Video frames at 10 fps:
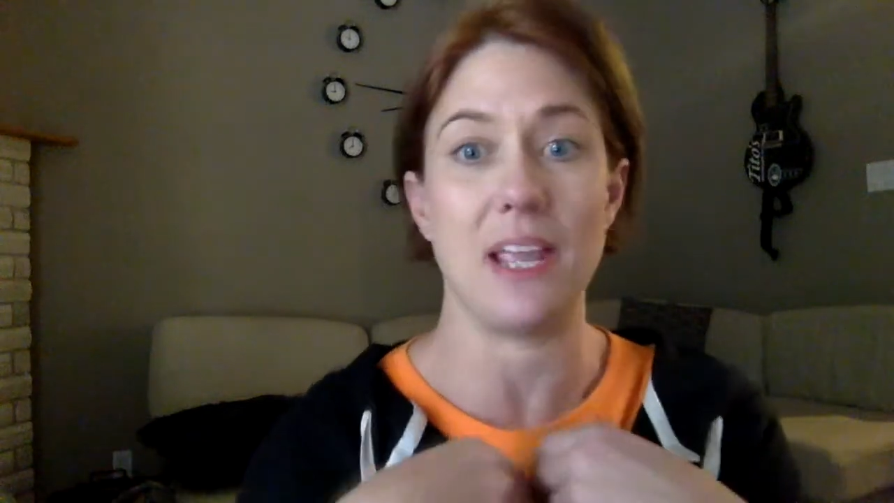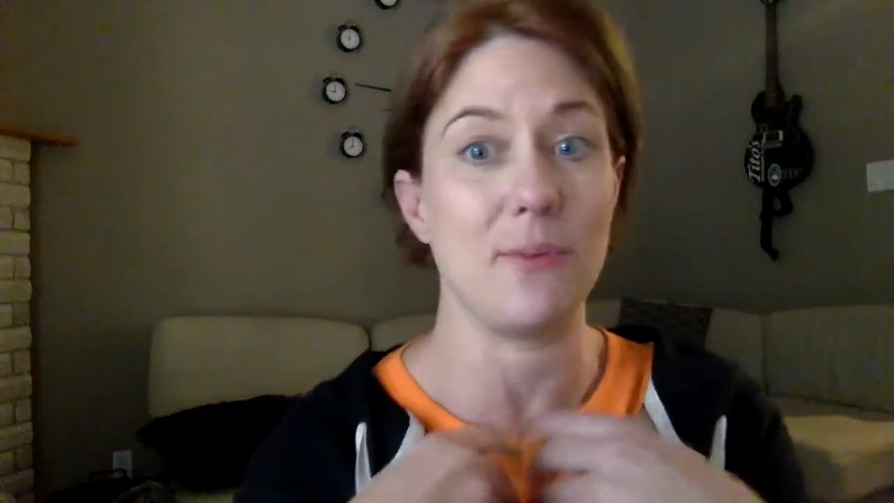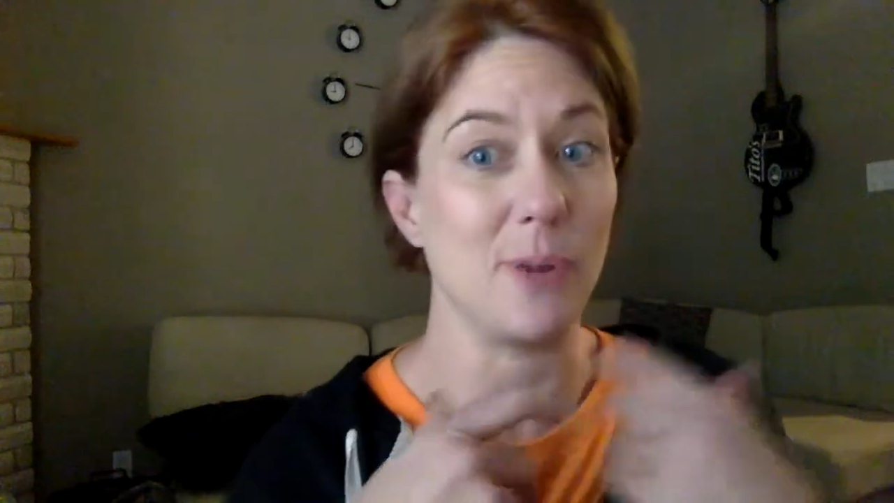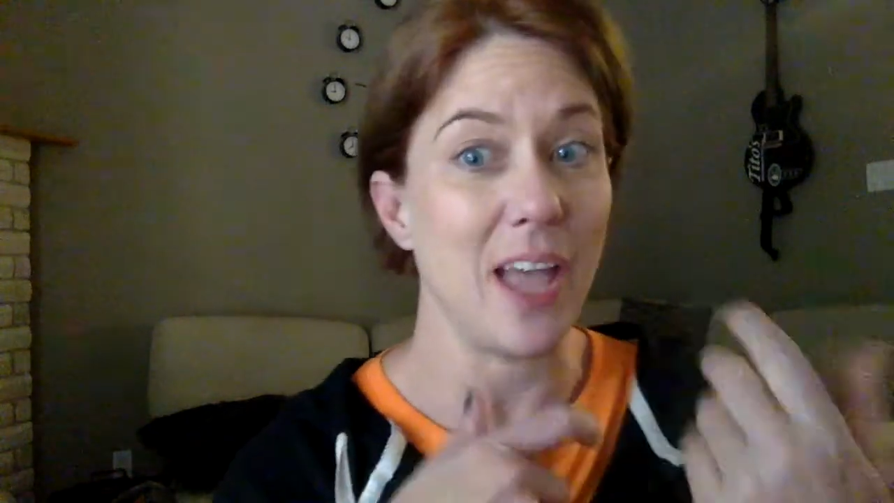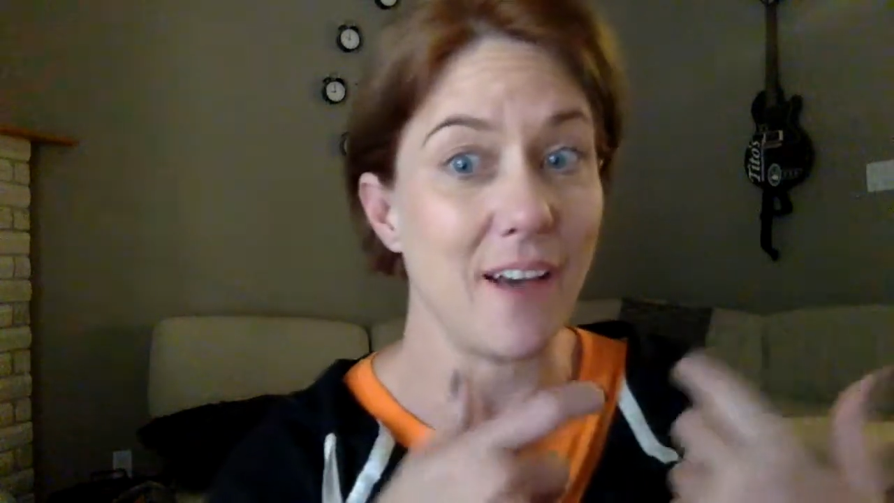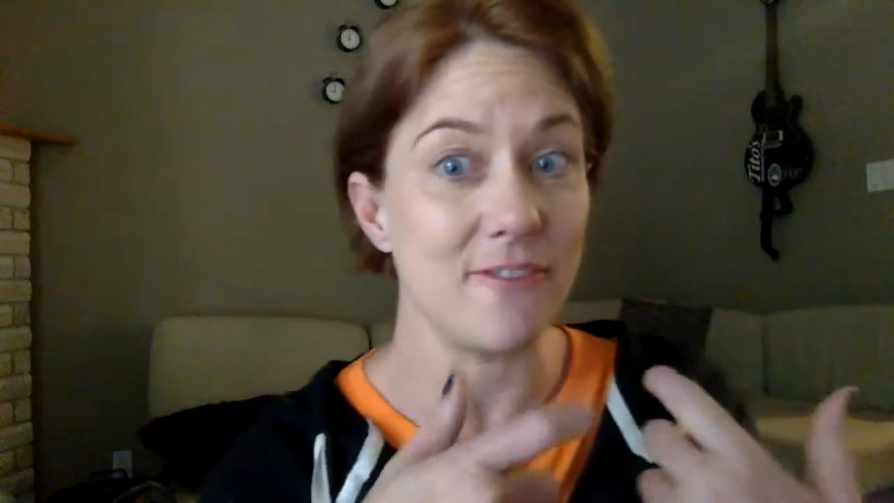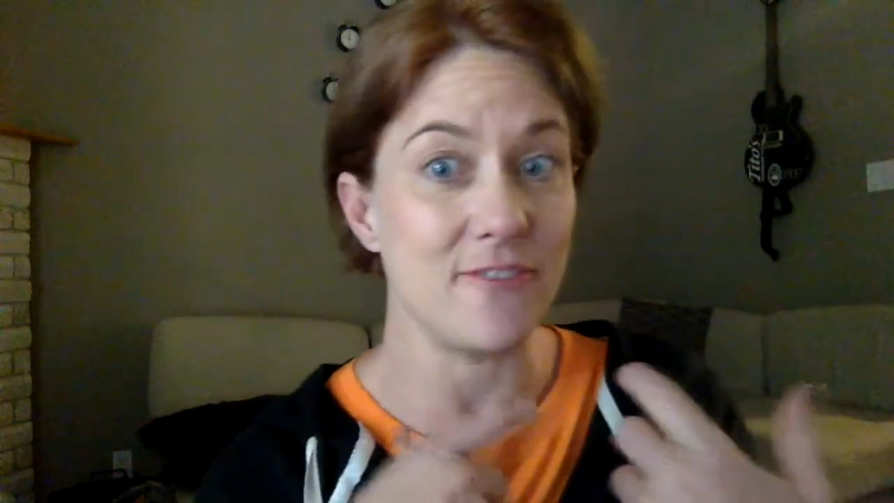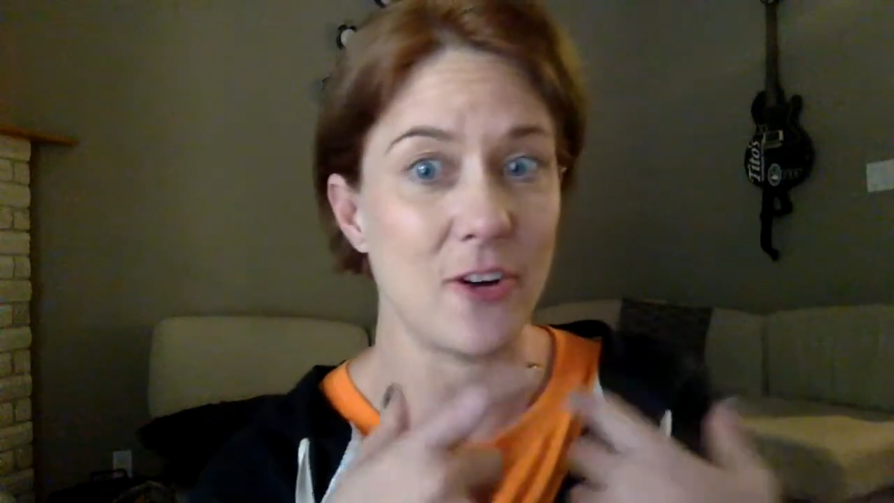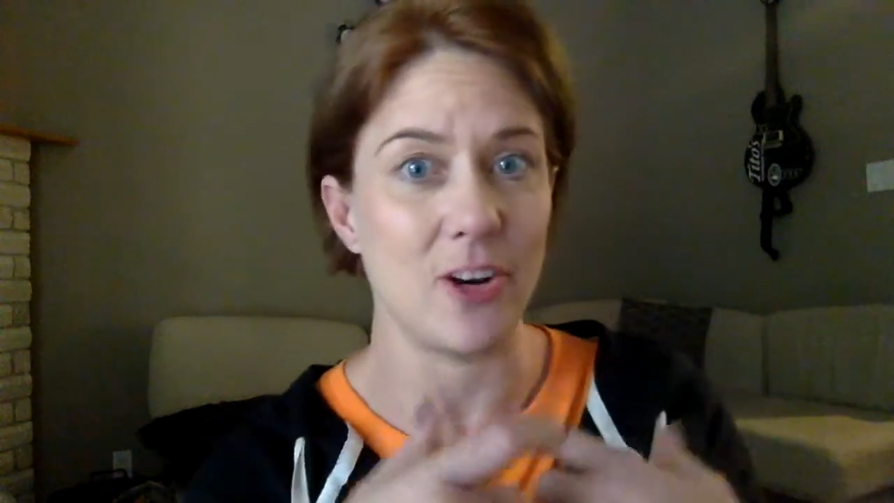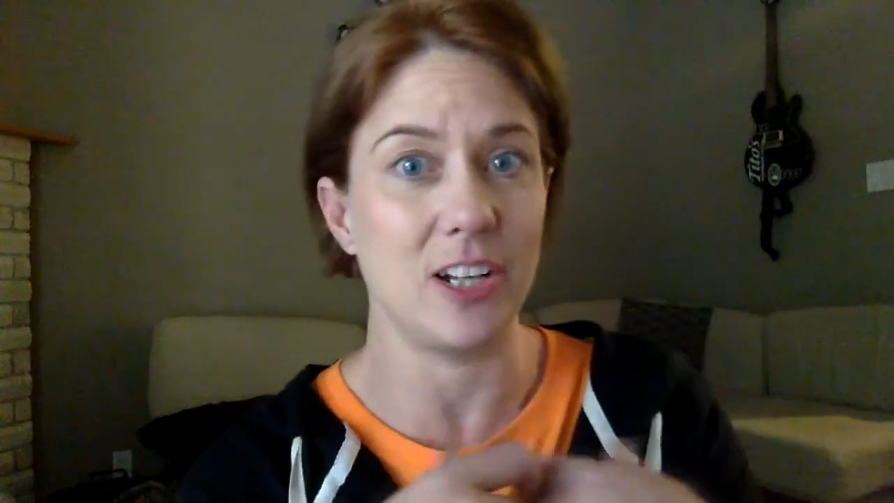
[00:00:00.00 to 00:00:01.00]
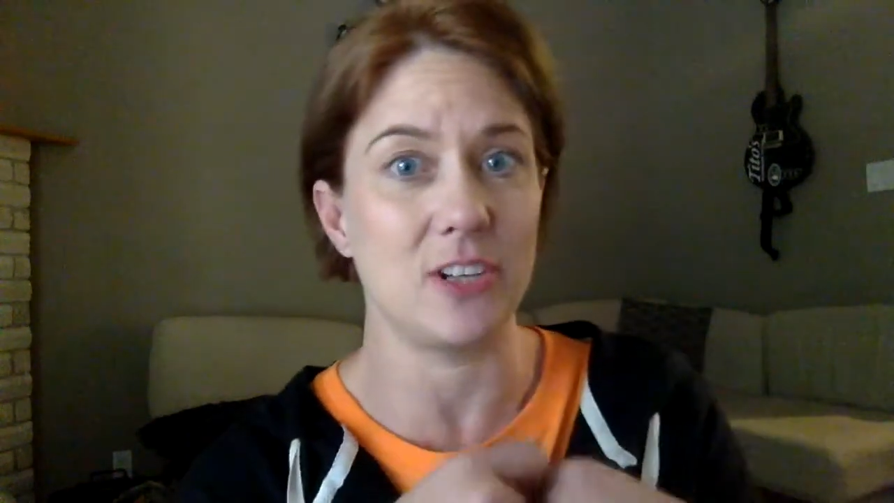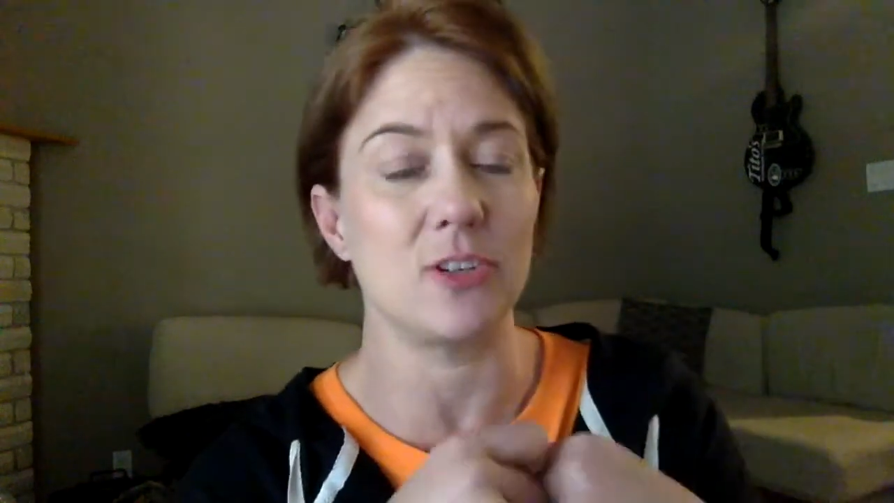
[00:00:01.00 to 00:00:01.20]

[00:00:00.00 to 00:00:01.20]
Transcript: and we have very little